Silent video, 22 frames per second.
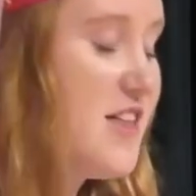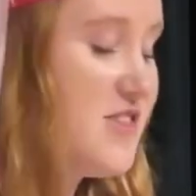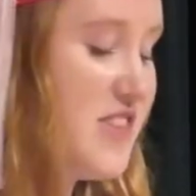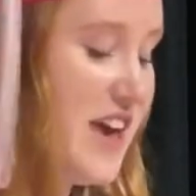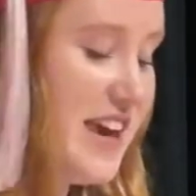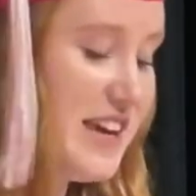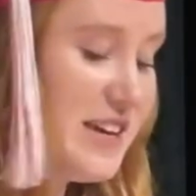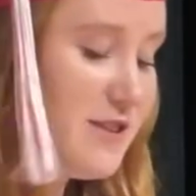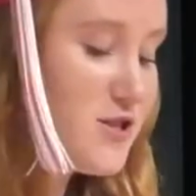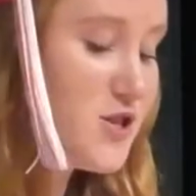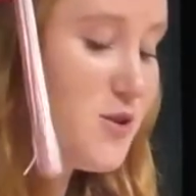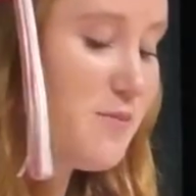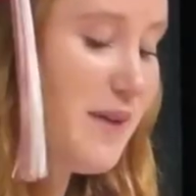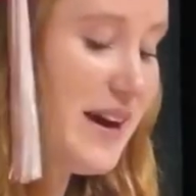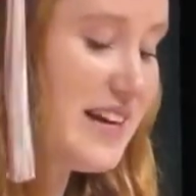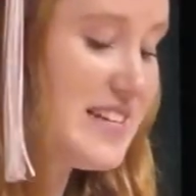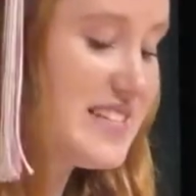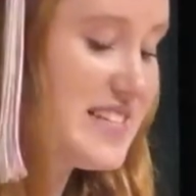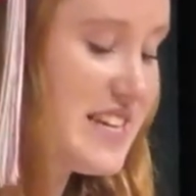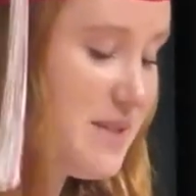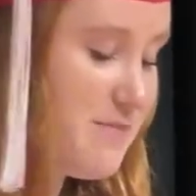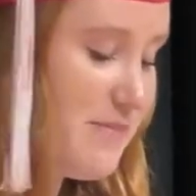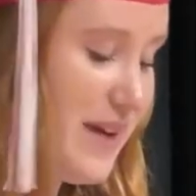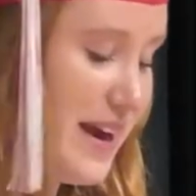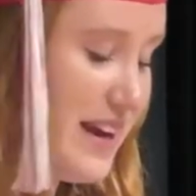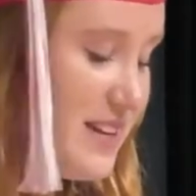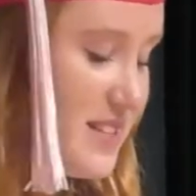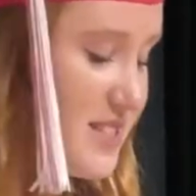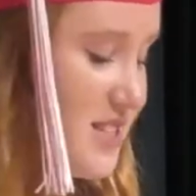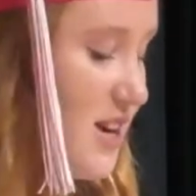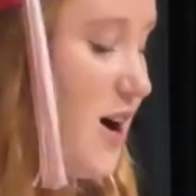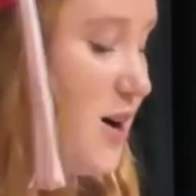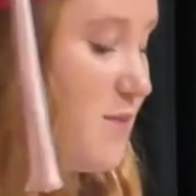Thank you to my
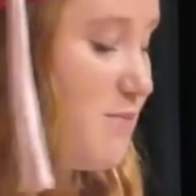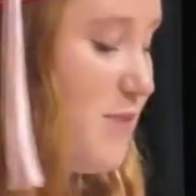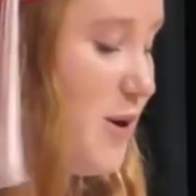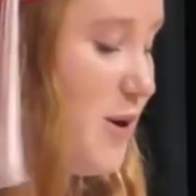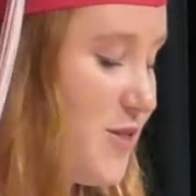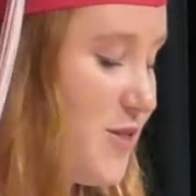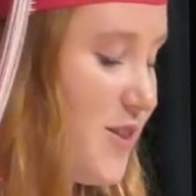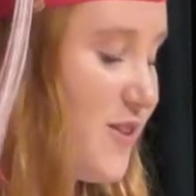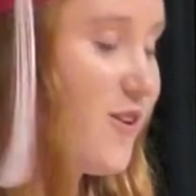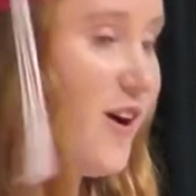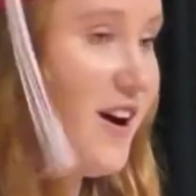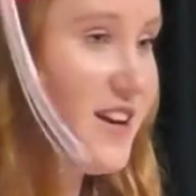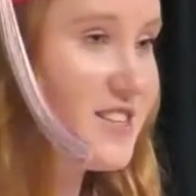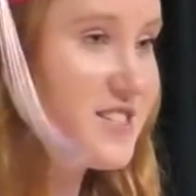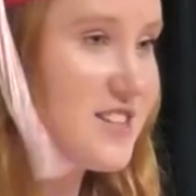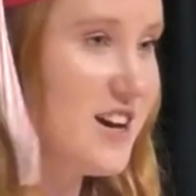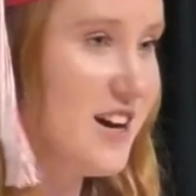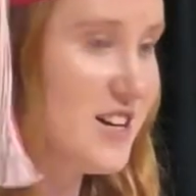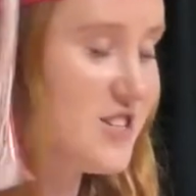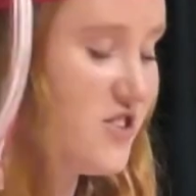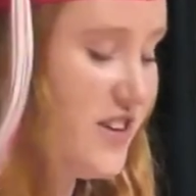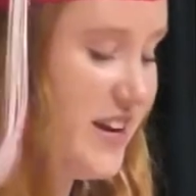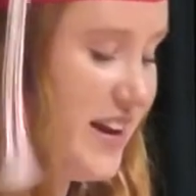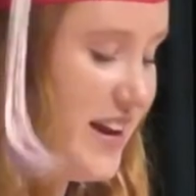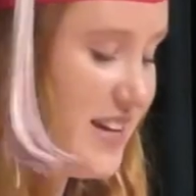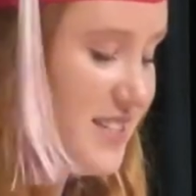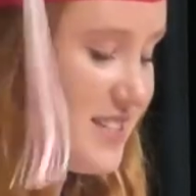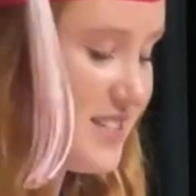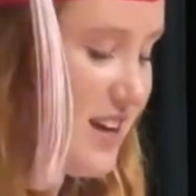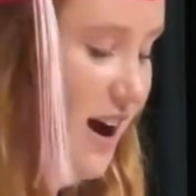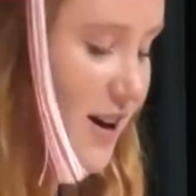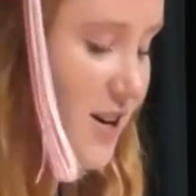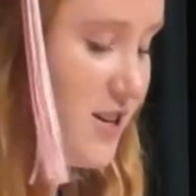teammates on the cross country
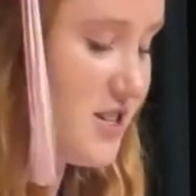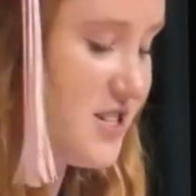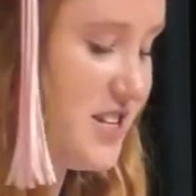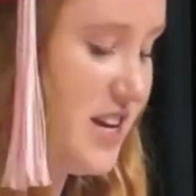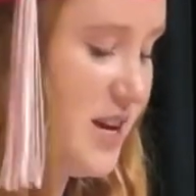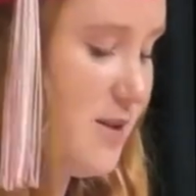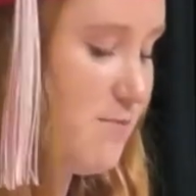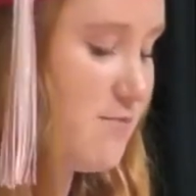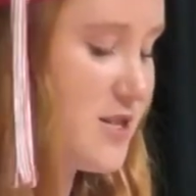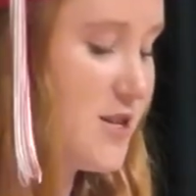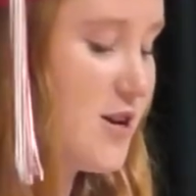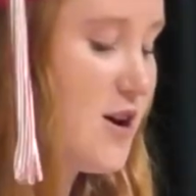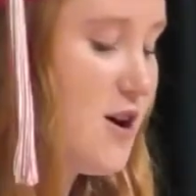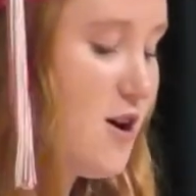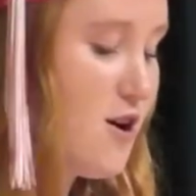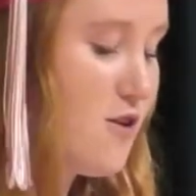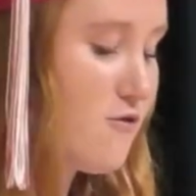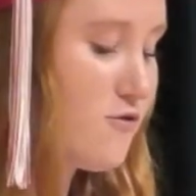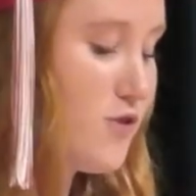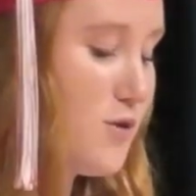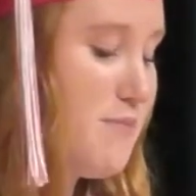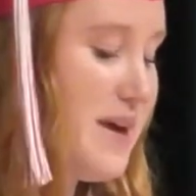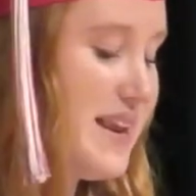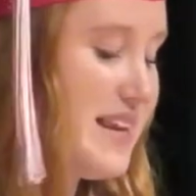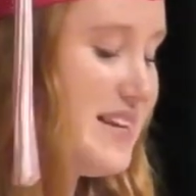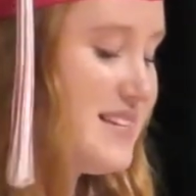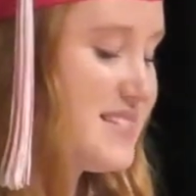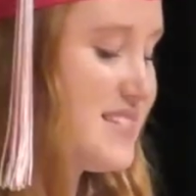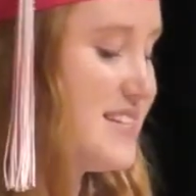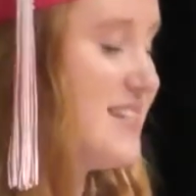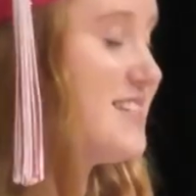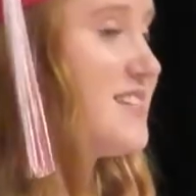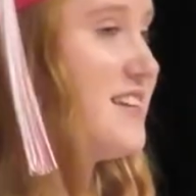and soccer teams for many
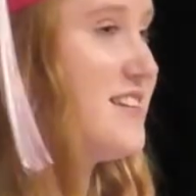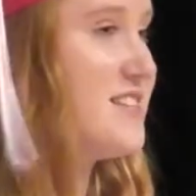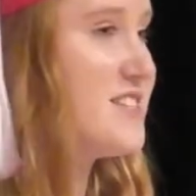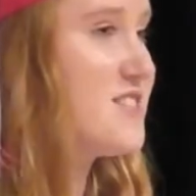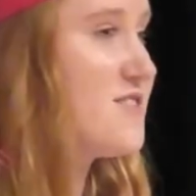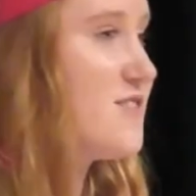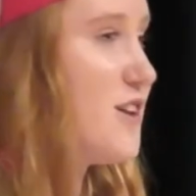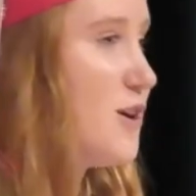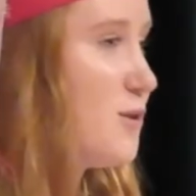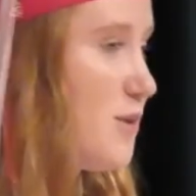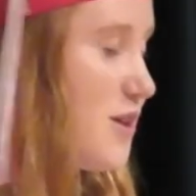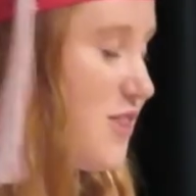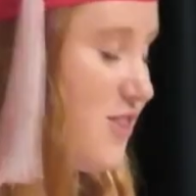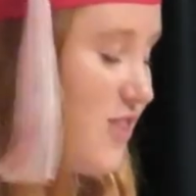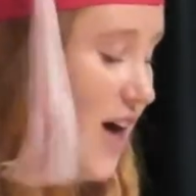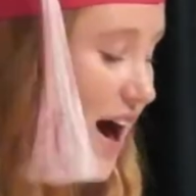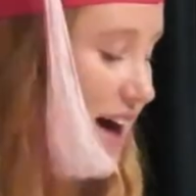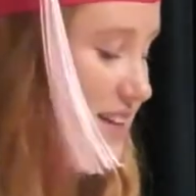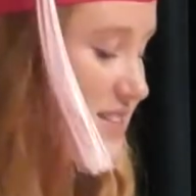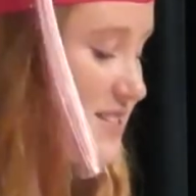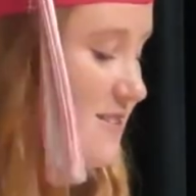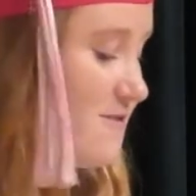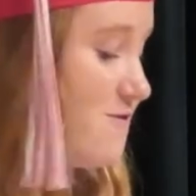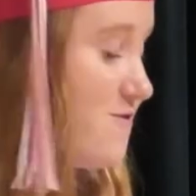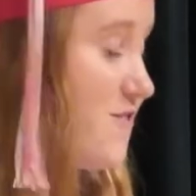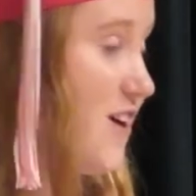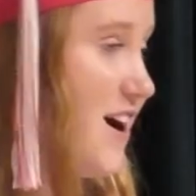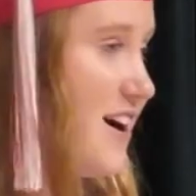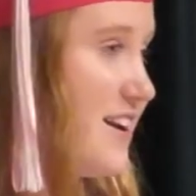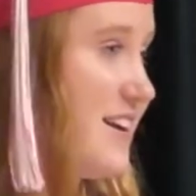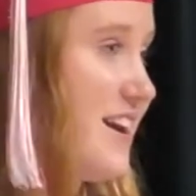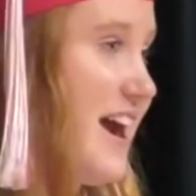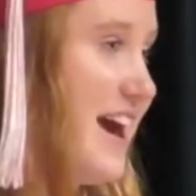seasons filled with lots of
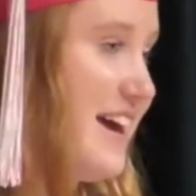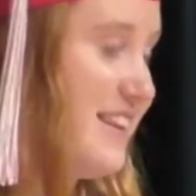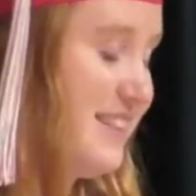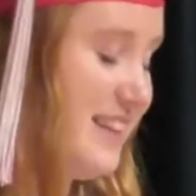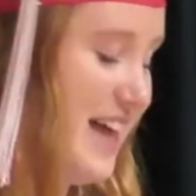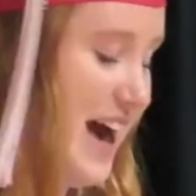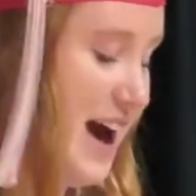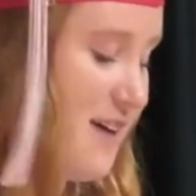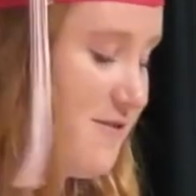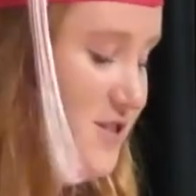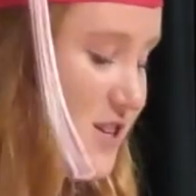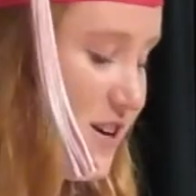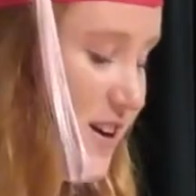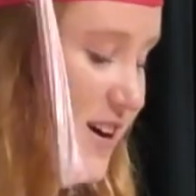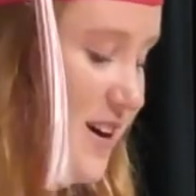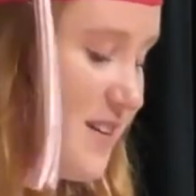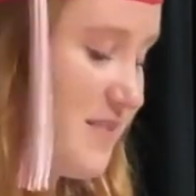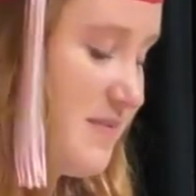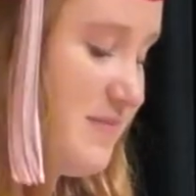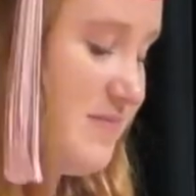fun and laughter.